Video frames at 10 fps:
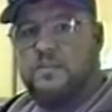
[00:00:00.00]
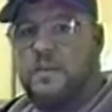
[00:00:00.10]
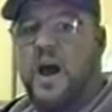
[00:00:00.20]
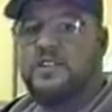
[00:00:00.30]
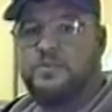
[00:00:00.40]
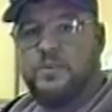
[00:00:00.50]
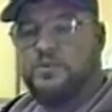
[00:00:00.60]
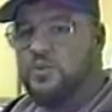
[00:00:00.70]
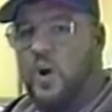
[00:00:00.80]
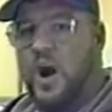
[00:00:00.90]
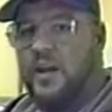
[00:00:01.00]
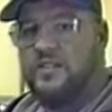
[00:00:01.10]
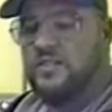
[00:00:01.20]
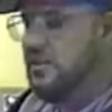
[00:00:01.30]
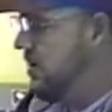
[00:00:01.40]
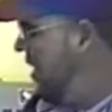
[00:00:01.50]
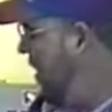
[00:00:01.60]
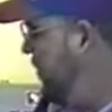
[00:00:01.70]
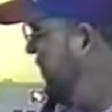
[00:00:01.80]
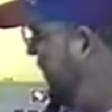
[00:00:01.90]
maximum twice,
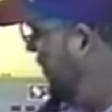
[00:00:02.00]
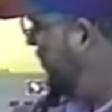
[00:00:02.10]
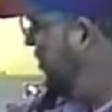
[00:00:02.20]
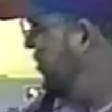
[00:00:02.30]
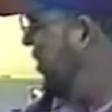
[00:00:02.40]
and we fill it to a